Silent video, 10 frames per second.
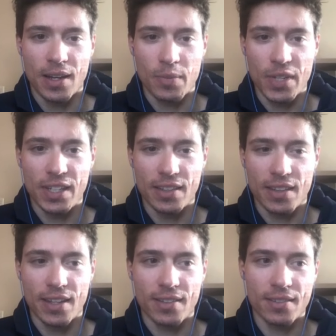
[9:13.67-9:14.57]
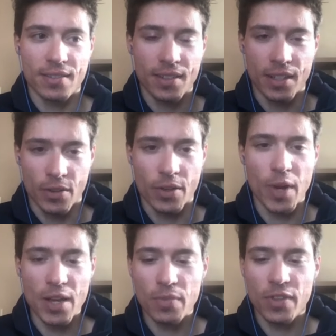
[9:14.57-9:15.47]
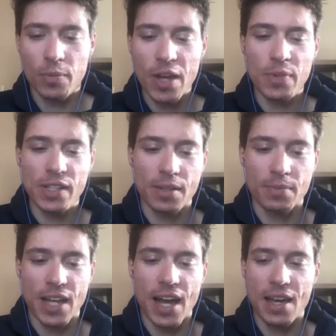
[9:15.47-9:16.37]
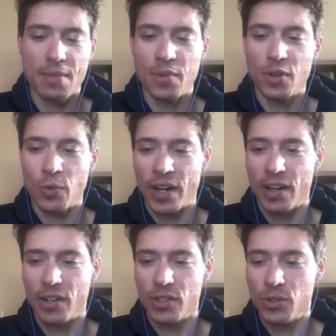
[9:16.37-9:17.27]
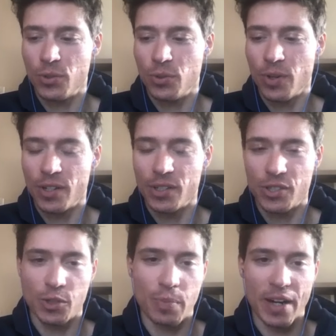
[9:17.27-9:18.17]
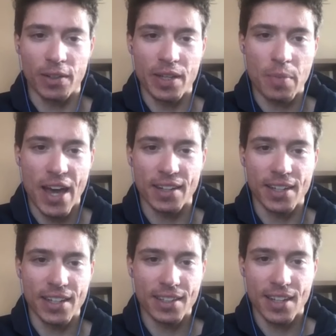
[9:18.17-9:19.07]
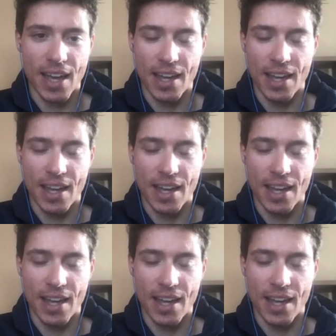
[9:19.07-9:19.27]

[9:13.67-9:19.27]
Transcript: meaning that there might be some time where you are just barely pedaling